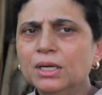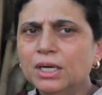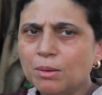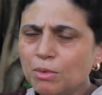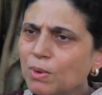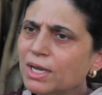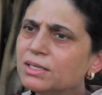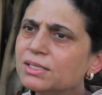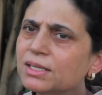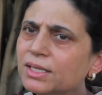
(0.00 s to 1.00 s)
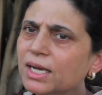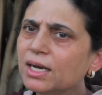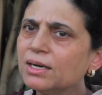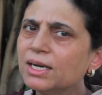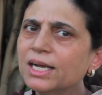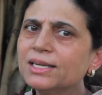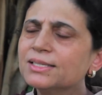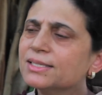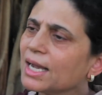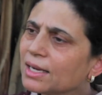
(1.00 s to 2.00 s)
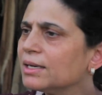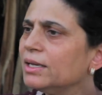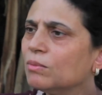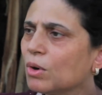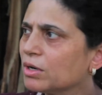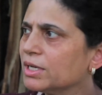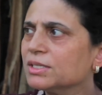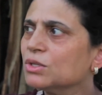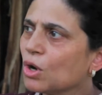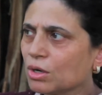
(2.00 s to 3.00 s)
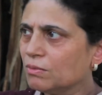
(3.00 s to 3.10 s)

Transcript: Number one is that they are exactly what is not